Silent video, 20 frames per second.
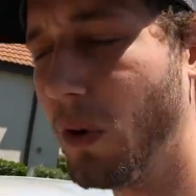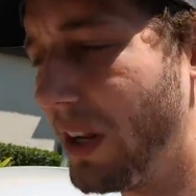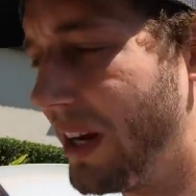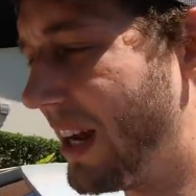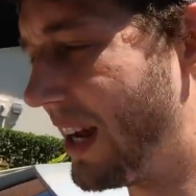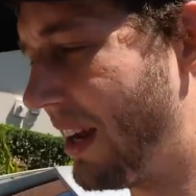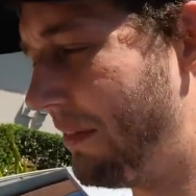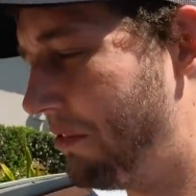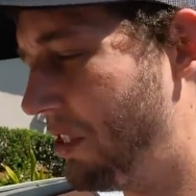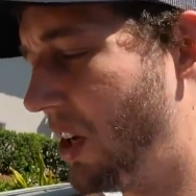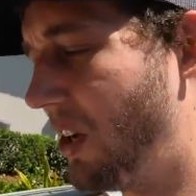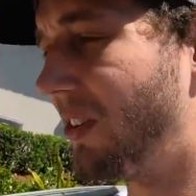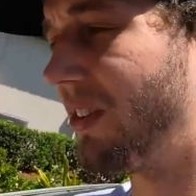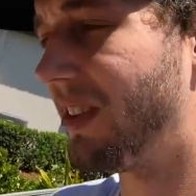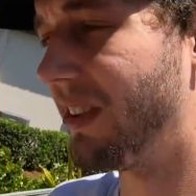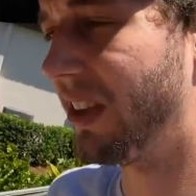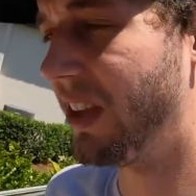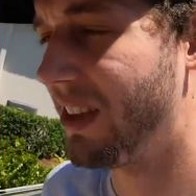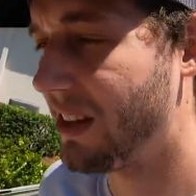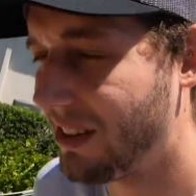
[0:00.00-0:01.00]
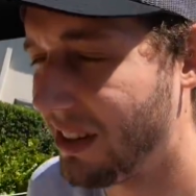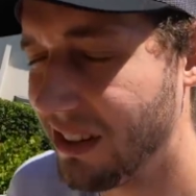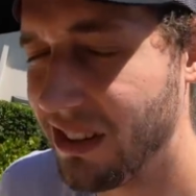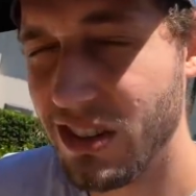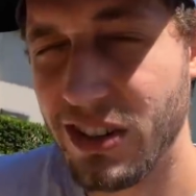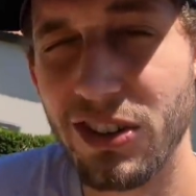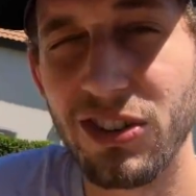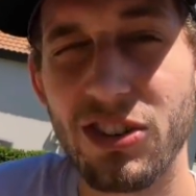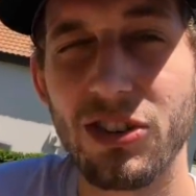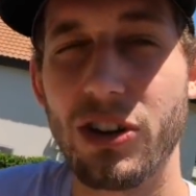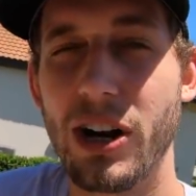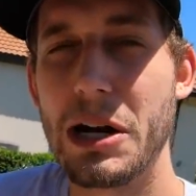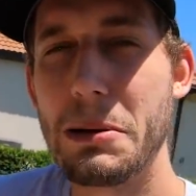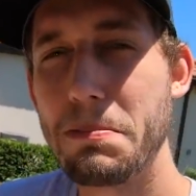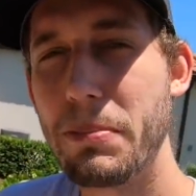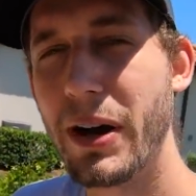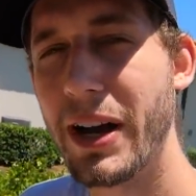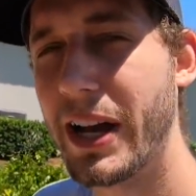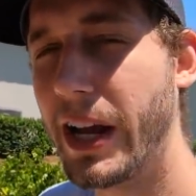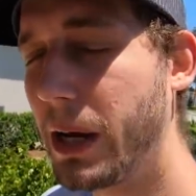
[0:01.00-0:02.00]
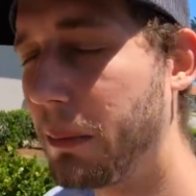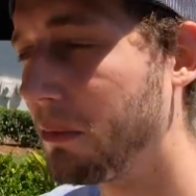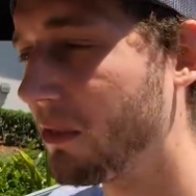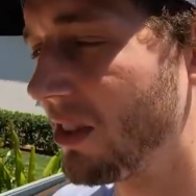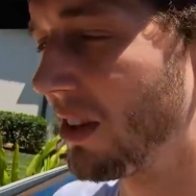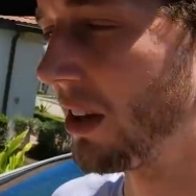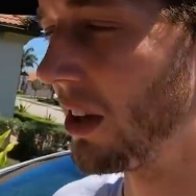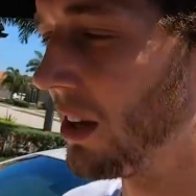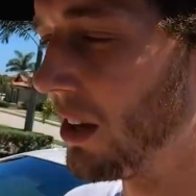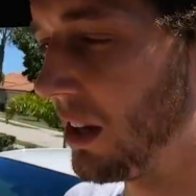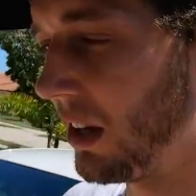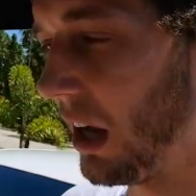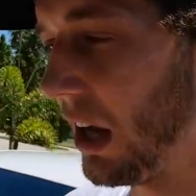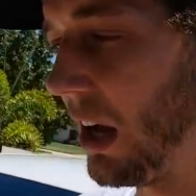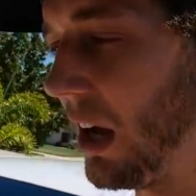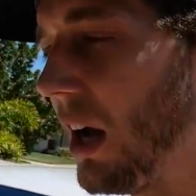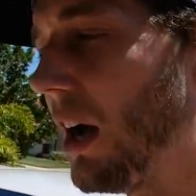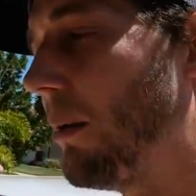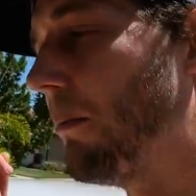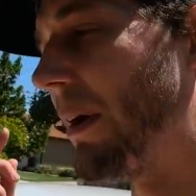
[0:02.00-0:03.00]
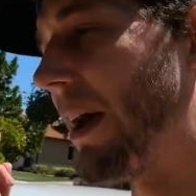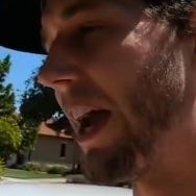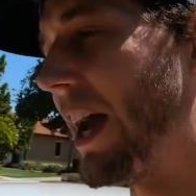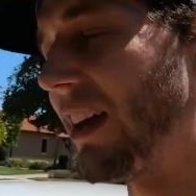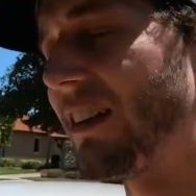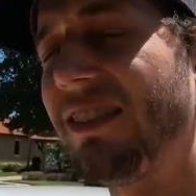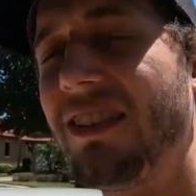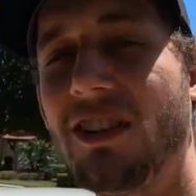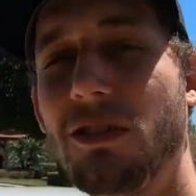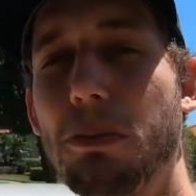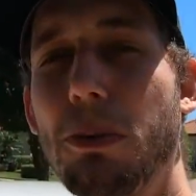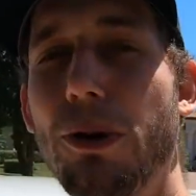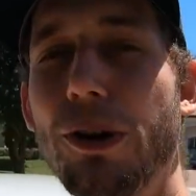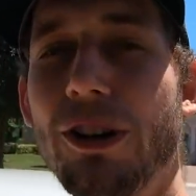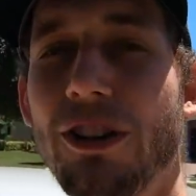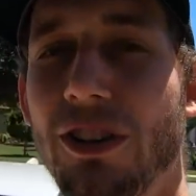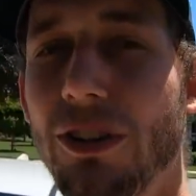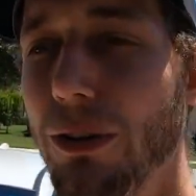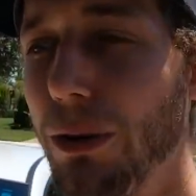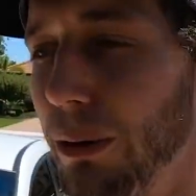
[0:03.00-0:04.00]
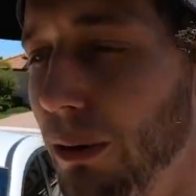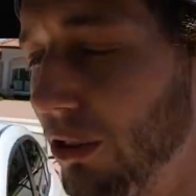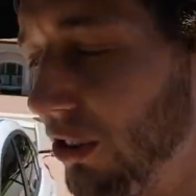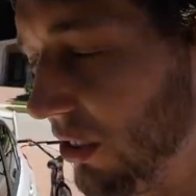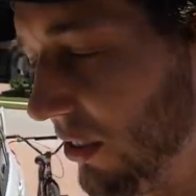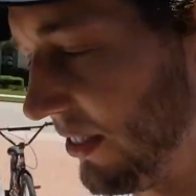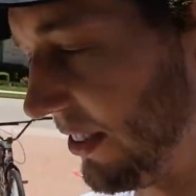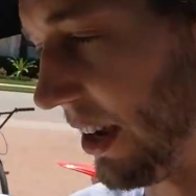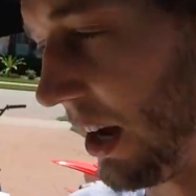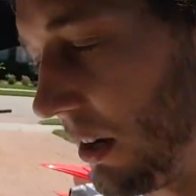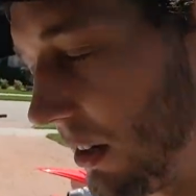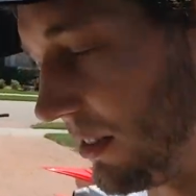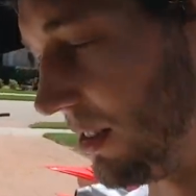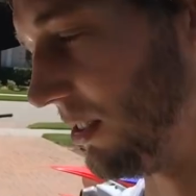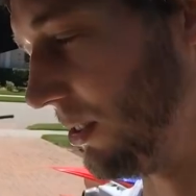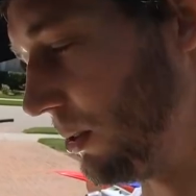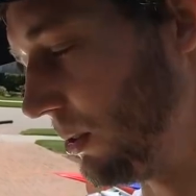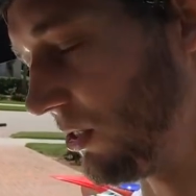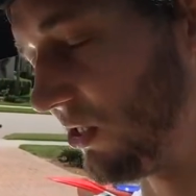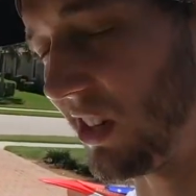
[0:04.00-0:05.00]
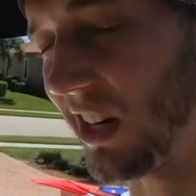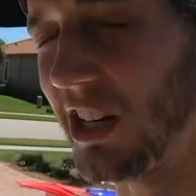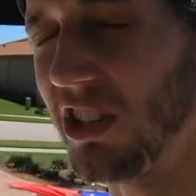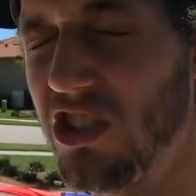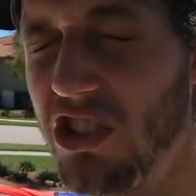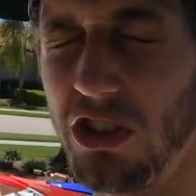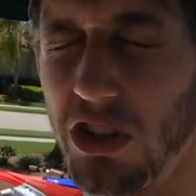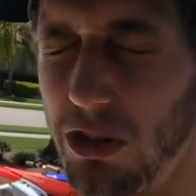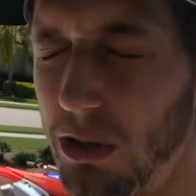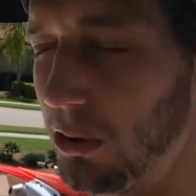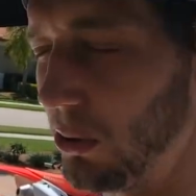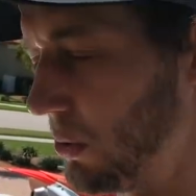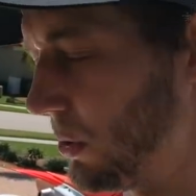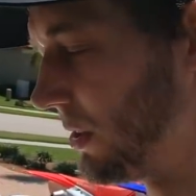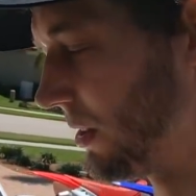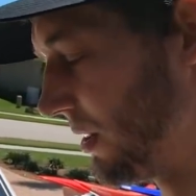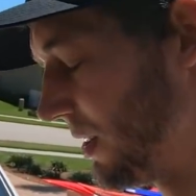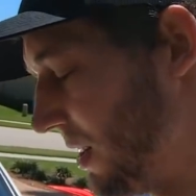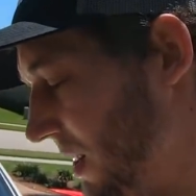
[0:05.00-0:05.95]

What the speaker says: what I've done to this, it's just straight piped, access port tune, just stock tune, stage 2.